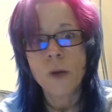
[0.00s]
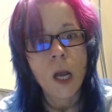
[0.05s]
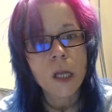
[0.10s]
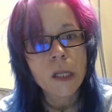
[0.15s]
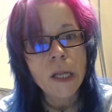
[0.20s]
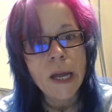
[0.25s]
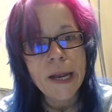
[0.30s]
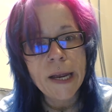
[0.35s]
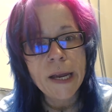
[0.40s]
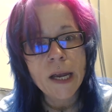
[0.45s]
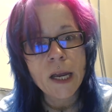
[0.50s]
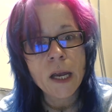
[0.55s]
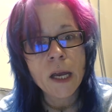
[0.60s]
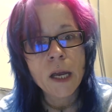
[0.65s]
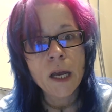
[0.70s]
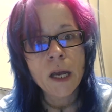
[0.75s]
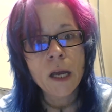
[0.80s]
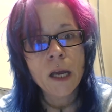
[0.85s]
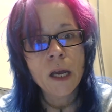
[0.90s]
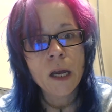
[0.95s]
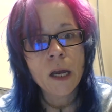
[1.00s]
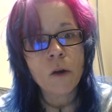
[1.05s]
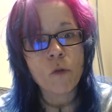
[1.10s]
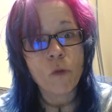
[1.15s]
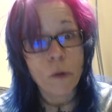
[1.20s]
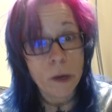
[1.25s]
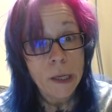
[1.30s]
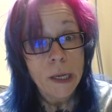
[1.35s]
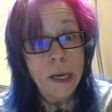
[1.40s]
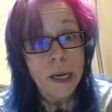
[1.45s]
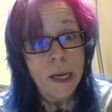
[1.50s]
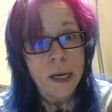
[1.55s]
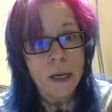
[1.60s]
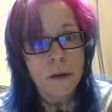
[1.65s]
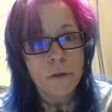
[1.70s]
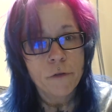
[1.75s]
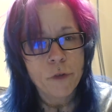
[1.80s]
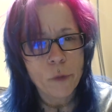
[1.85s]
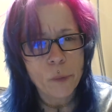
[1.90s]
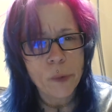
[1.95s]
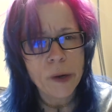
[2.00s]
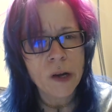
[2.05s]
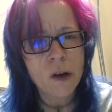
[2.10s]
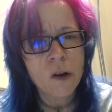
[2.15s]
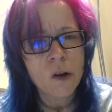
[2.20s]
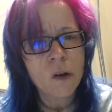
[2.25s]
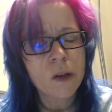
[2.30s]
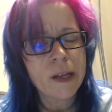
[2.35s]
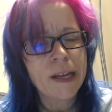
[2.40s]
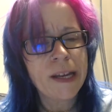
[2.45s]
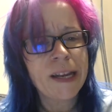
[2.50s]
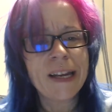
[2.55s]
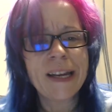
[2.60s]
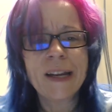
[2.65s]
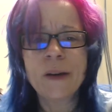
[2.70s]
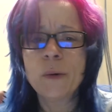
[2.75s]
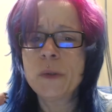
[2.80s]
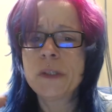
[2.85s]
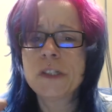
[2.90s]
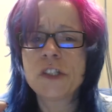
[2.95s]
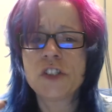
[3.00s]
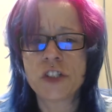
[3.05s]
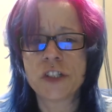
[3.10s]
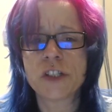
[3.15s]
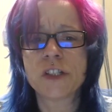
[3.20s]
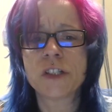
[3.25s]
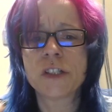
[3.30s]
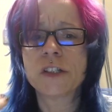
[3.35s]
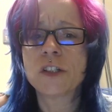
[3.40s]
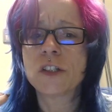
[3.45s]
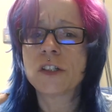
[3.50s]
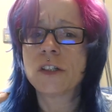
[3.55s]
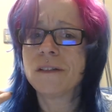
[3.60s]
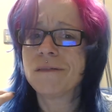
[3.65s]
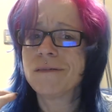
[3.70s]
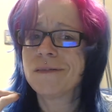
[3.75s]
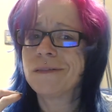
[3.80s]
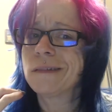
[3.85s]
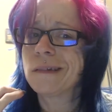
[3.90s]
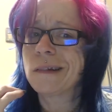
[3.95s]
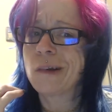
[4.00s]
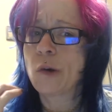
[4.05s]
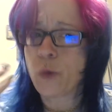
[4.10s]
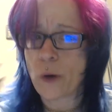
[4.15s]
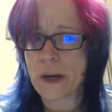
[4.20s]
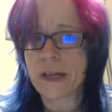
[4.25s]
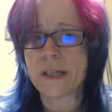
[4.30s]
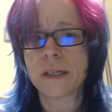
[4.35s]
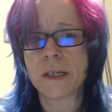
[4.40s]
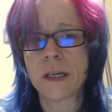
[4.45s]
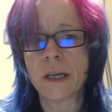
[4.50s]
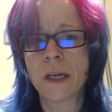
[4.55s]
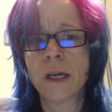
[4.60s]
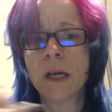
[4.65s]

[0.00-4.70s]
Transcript: Like. Really? For real? It was just crazy.